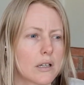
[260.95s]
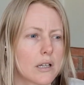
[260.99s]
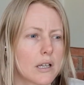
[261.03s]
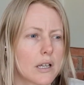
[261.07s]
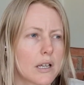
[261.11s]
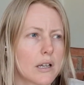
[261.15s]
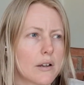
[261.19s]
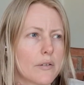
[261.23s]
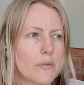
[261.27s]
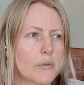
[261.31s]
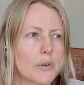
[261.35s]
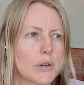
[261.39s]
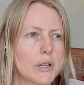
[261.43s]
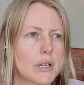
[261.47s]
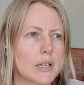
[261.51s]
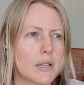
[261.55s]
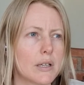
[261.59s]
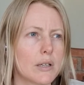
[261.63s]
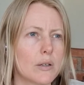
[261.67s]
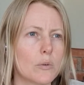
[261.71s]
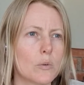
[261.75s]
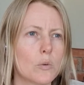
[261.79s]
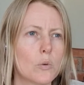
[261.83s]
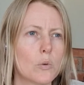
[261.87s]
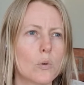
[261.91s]

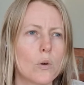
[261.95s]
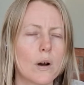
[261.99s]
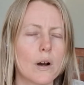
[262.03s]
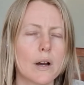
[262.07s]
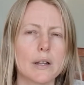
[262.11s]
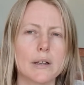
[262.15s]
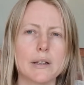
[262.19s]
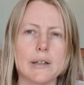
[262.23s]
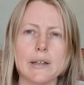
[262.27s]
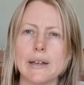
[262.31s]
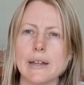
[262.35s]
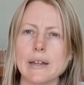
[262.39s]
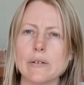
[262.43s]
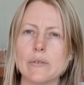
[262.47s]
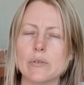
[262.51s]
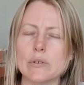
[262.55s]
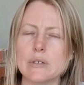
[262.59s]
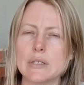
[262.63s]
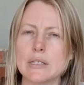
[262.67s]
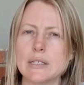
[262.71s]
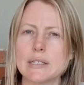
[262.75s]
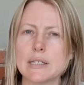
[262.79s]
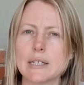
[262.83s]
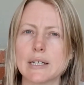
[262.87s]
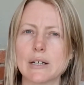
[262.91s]
everyone and
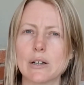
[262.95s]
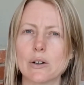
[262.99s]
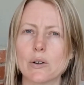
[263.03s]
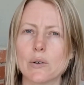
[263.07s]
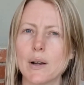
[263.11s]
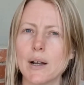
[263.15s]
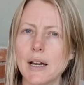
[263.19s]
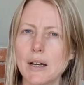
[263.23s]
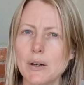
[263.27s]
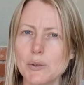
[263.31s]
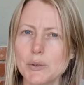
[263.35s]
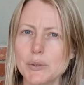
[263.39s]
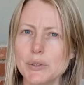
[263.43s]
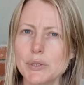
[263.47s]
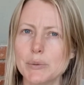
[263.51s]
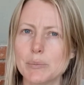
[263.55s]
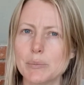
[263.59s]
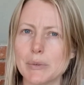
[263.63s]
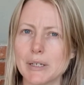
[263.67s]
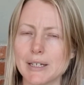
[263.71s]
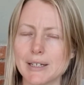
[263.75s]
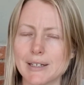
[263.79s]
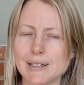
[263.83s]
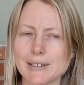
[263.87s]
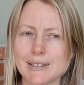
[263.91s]
everything around me.